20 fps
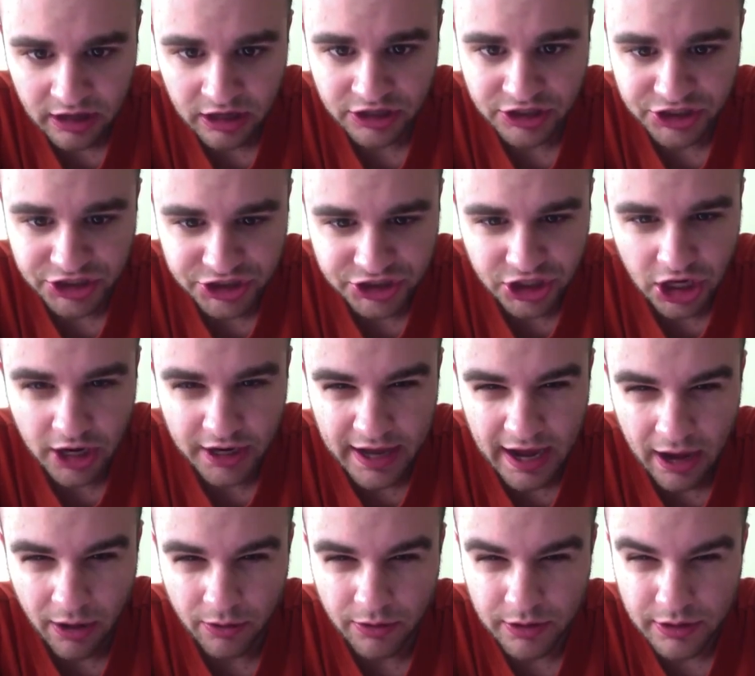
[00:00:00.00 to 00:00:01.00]
a
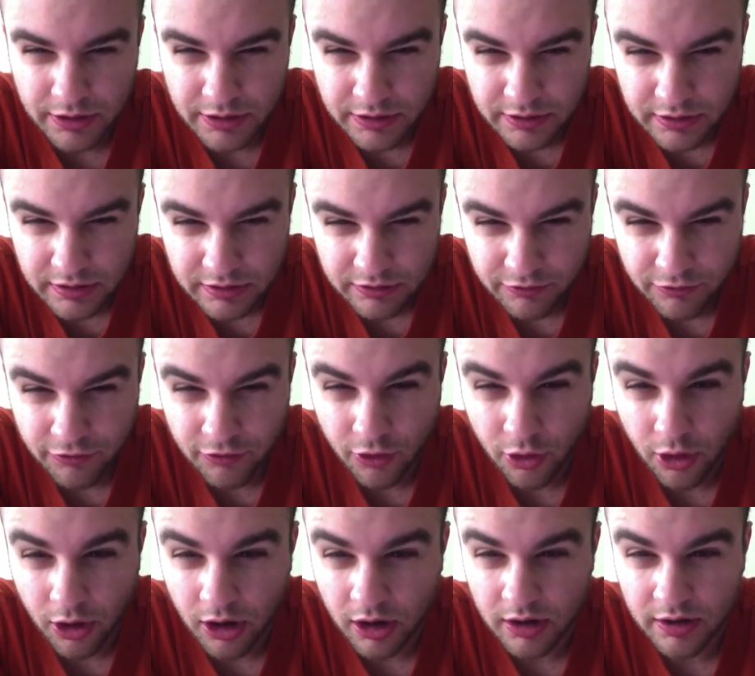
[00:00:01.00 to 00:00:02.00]
shutout
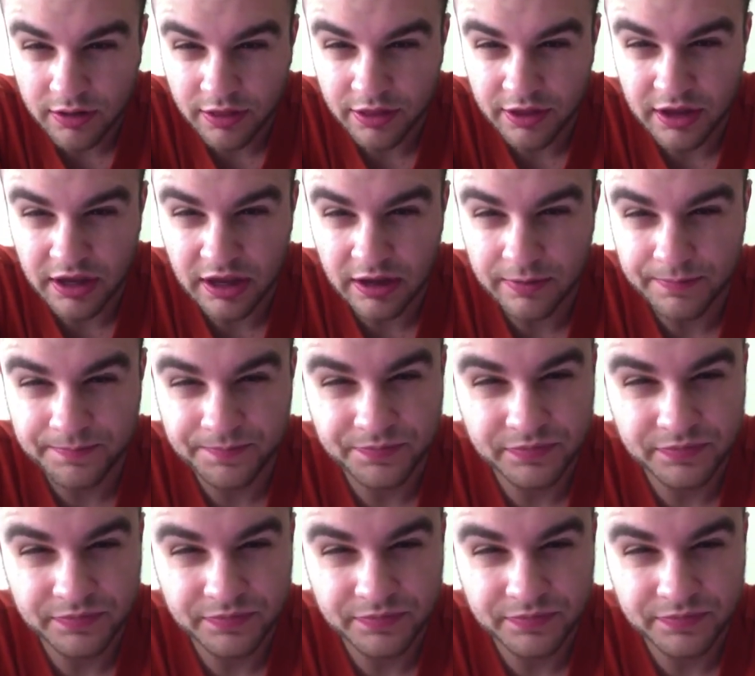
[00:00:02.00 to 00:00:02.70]
for the